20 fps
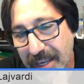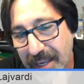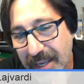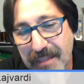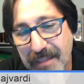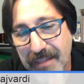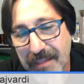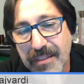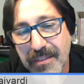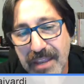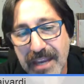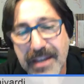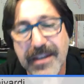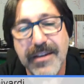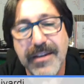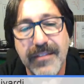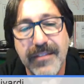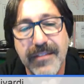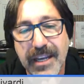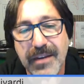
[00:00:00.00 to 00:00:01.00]
And
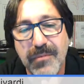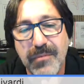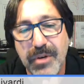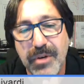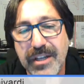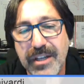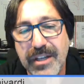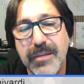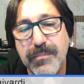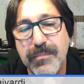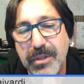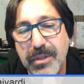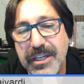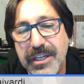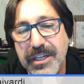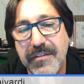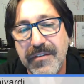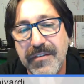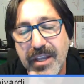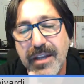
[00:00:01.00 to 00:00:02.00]
they really
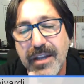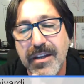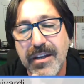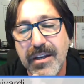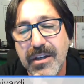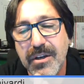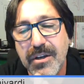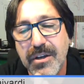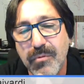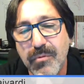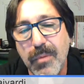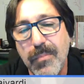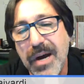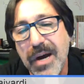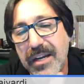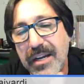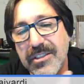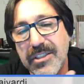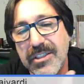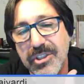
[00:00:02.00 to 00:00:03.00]
believe that
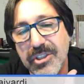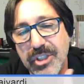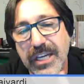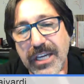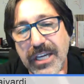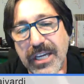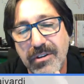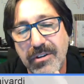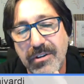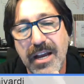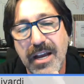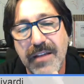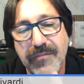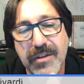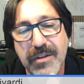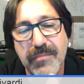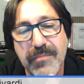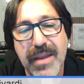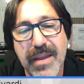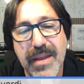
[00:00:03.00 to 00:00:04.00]
robotics has changed their
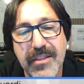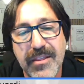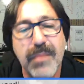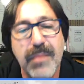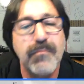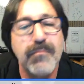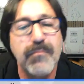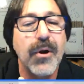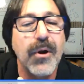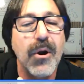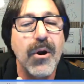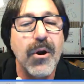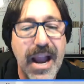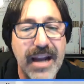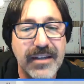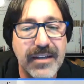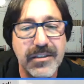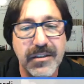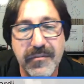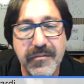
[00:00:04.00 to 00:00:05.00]
life and made them
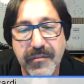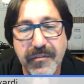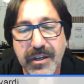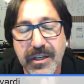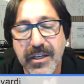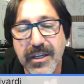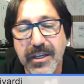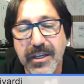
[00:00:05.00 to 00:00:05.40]
proactive